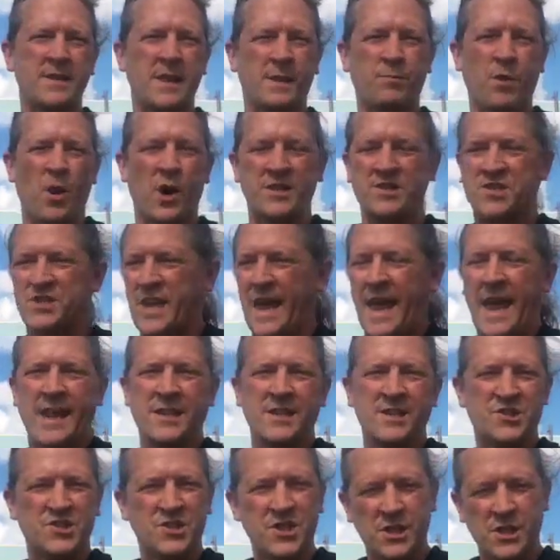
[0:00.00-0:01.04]
They brought sand
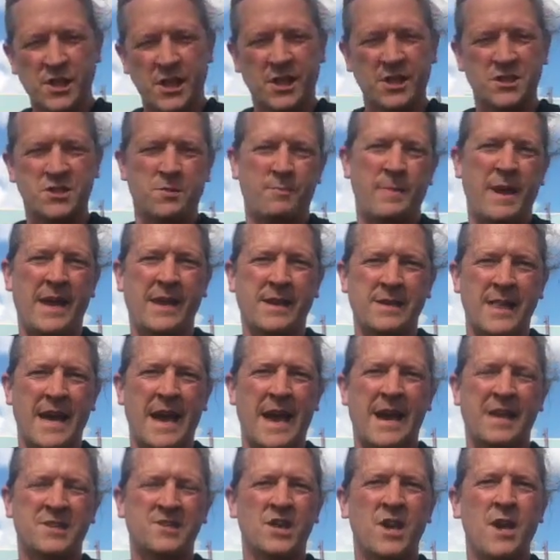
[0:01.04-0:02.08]
and silica to make
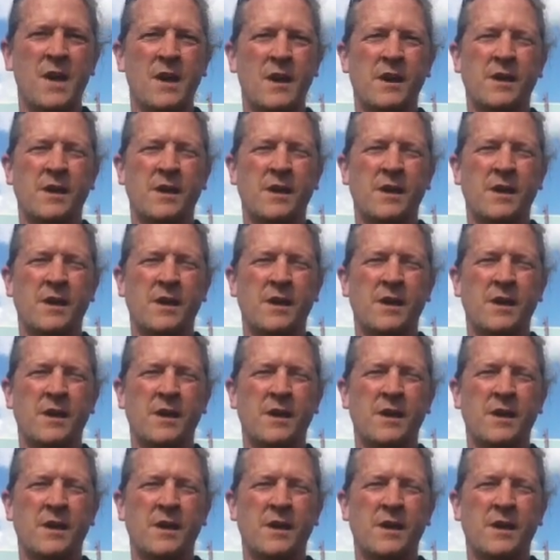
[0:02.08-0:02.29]
glass.